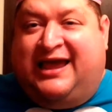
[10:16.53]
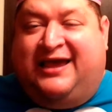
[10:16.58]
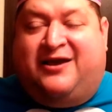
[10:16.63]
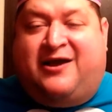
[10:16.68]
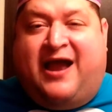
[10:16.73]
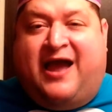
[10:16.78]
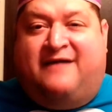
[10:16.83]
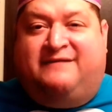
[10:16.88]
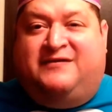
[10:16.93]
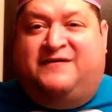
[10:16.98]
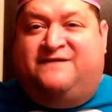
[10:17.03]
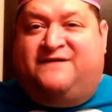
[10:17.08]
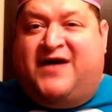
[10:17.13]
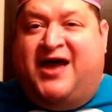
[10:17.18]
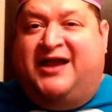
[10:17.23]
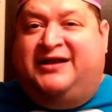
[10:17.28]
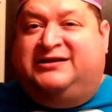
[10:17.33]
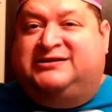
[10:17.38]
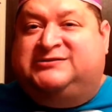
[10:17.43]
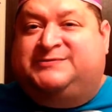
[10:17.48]
You're having
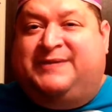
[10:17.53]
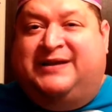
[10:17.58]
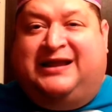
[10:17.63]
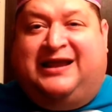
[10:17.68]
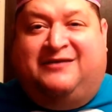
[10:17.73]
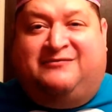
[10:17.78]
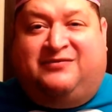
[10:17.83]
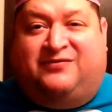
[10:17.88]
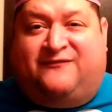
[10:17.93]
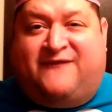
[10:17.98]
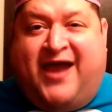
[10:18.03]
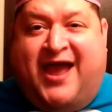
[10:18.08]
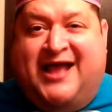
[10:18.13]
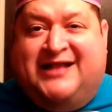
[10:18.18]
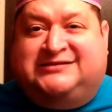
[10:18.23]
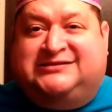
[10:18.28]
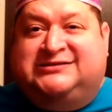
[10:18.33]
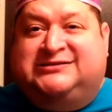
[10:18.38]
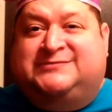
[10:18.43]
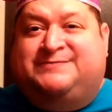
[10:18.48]
fun. You're spending it with
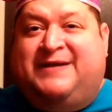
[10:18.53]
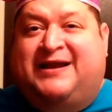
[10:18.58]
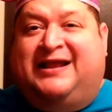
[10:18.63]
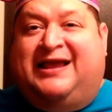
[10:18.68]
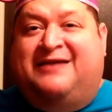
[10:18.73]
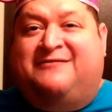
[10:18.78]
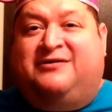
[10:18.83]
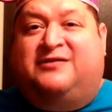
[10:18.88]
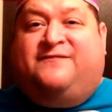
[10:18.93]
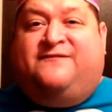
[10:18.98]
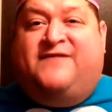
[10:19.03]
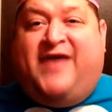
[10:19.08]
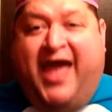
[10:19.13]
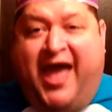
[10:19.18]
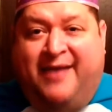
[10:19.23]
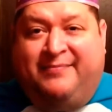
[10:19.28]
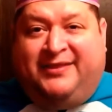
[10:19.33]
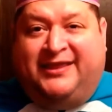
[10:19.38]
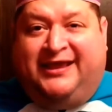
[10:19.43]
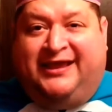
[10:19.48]
friends. You're spending it with
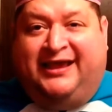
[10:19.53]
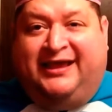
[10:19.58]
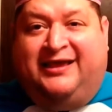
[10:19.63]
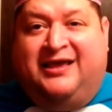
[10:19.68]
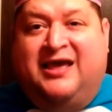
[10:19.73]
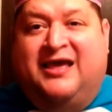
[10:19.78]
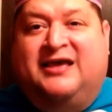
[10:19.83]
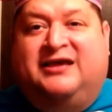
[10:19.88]
family.